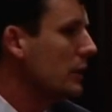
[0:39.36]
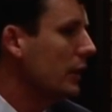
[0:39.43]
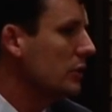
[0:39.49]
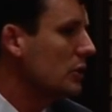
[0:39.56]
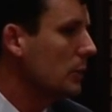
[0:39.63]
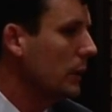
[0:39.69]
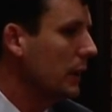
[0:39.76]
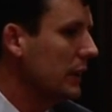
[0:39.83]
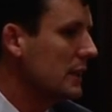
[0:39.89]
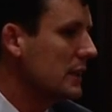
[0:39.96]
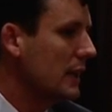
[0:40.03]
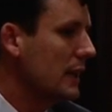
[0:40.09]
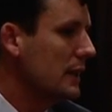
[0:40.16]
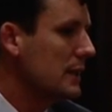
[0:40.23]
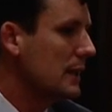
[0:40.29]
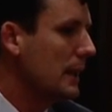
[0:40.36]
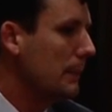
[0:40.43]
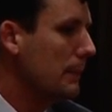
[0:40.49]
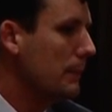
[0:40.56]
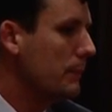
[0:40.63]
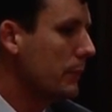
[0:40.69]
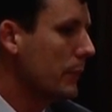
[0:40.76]
and to what extent,
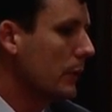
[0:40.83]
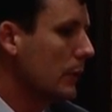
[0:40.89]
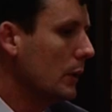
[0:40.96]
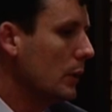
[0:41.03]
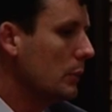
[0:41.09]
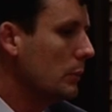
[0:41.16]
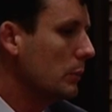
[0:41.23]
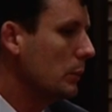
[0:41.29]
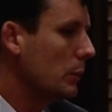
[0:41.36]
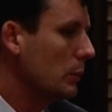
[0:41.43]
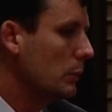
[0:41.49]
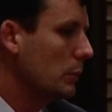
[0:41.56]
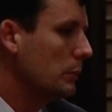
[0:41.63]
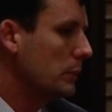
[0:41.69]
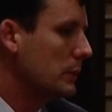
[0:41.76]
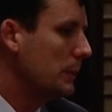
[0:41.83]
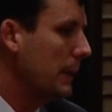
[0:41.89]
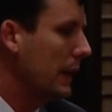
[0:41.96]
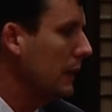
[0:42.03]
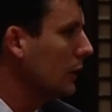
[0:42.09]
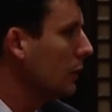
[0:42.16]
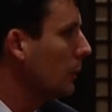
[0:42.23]
um,
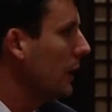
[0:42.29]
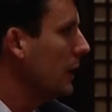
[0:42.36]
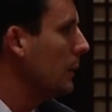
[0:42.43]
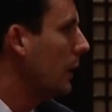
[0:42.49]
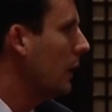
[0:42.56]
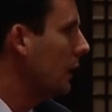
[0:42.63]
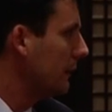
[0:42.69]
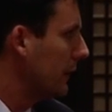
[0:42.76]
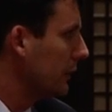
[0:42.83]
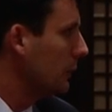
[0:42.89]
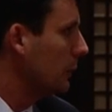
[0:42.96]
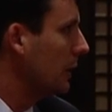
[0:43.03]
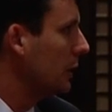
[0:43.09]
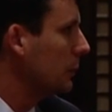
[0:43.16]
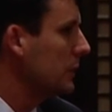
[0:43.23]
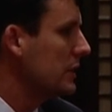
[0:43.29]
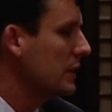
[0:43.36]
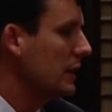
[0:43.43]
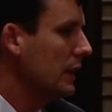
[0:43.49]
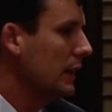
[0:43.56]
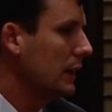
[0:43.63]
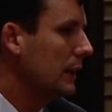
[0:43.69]
depending on where you are around the world, we're
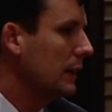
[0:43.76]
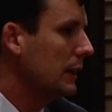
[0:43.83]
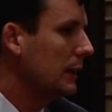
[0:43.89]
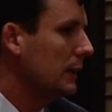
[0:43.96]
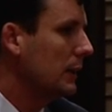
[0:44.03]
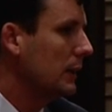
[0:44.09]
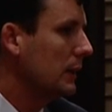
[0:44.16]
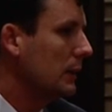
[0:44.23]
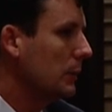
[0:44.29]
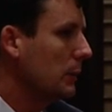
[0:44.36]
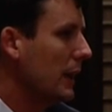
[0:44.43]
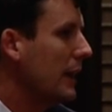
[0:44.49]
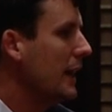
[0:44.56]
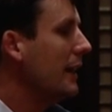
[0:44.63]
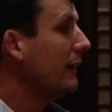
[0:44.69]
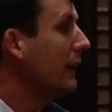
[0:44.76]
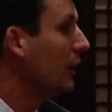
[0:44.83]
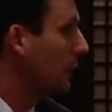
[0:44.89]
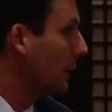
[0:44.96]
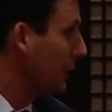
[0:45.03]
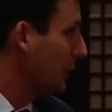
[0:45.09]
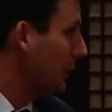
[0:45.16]
seeing uh, uh, we're hearing
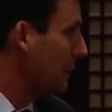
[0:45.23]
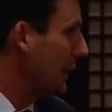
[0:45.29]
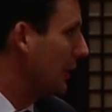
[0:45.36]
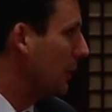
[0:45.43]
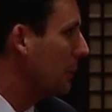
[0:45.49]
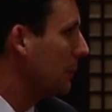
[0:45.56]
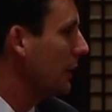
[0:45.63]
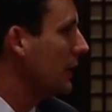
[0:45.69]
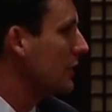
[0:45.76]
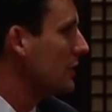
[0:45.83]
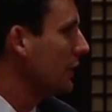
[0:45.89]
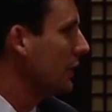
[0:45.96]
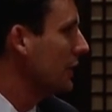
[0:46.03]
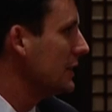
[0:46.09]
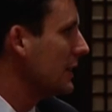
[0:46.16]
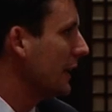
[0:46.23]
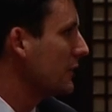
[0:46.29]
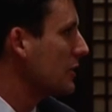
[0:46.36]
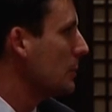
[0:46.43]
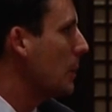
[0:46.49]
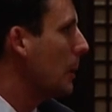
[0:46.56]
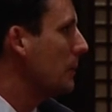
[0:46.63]
quite a lot about operators looking to have
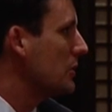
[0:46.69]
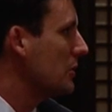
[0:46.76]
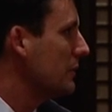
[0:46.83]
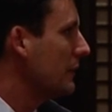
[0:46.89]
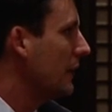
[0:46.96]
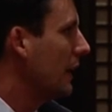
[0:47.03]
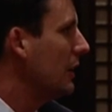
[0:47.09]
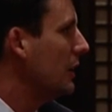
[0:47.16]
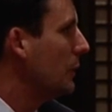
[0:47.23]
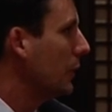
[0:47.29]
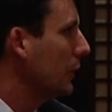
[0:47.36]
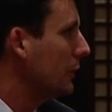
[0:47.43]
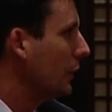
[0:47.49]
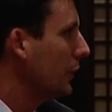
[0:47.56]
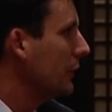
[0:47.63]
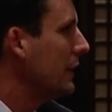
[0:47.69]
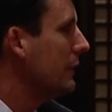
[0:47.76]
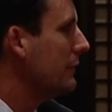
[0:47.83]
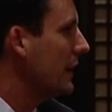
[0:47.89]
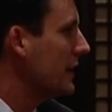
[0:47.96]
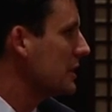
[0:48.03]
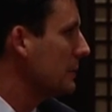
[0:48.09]
some option value on on the
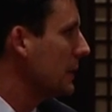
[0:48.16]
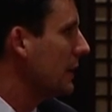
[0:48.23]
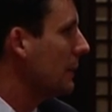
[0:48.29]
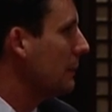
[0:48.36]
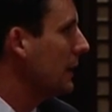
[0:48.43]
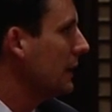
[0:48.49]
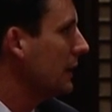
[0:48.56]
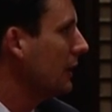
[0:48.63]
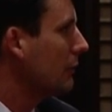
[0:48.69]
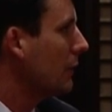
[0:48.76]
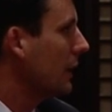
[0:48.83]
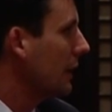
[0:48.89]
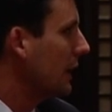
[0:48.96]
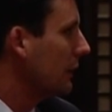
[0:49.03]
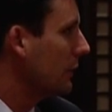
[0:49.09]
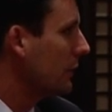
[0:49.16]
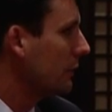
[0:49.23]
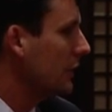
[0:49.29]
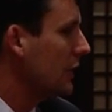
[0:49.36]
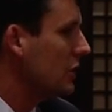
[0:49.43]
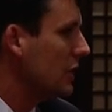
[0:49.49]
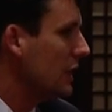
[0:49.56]
investment they're making right now on
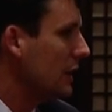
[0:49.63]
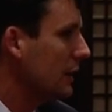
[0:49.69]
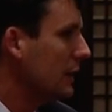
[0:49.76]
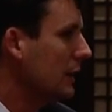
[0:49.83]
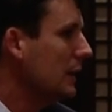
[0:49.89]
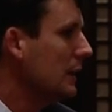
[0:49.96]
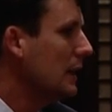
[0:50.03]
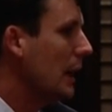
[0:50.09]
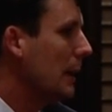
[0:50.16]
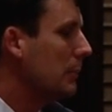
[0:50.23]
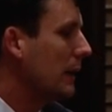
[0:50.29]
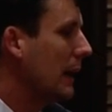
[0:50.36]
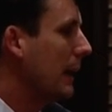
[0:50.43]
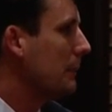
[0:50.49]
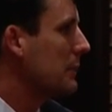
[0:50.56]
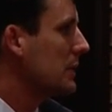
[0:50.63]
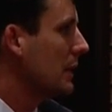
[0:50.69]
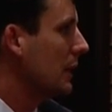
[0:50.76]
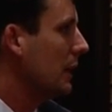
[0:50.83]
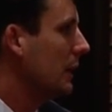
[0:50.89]
three G, and and perhaps uh,